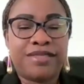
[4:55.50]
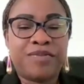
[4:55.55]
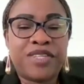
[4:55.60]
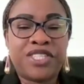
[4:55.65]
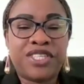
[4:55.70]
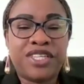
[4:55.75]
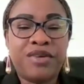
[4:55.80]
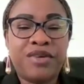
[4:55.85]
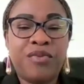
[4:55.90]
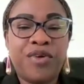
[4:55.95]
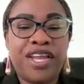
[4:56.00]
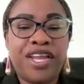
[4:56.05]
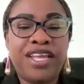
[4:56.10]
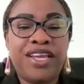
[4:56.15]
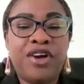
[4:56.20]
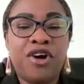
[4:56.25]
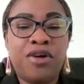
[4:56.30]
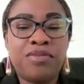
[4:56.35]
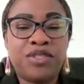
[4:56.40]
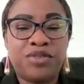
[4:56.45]
especially when
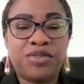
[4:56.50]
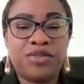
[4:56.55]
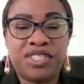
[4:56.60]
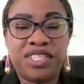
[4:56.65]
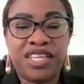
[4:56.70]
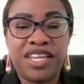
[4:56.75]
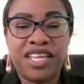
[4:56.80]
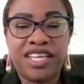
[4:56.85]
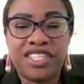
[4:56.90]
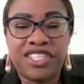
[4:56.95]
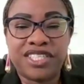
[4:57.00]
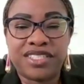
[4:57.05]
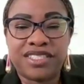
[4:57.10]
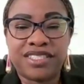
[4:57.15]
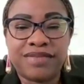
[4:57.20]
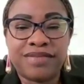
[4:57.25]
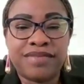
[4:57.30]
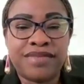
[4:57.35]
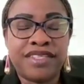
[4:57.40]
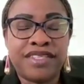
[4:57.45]
it comes to
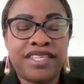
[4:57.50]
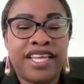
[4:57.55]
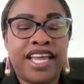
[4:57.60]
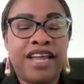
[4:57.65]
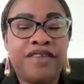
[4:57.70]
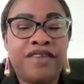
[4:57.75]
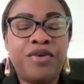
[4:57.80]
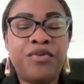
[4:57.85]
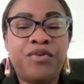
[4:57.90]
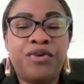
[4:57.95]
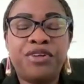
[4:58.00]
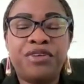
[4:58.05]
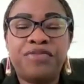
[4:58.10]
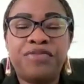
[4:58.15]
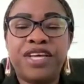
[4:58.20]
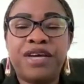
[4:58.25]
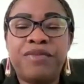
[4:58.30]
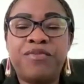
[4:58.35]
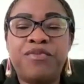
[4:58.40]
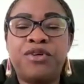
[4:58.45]
teenagers. Every one
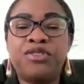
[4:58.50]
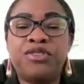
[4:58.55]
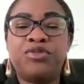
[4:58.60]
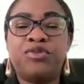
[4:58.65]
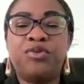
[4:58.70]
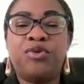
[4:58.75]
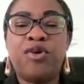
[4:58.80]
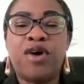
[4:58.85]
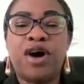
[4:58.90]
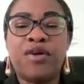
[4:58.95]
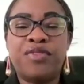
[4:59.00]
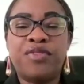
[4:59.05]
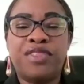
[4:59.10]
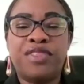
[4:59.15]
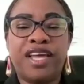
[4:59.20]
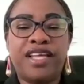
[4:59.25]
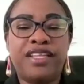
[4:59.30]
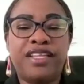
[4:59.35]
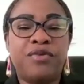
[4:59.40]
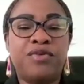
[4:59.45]
of them want to go out
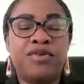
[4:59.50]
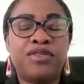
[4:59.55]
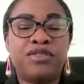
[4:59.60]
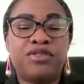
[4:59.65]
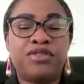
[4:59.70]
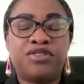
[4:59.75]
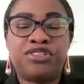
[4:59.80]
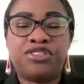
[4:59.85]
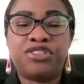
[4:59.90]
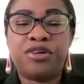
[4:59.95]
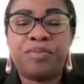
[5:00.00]
there. They want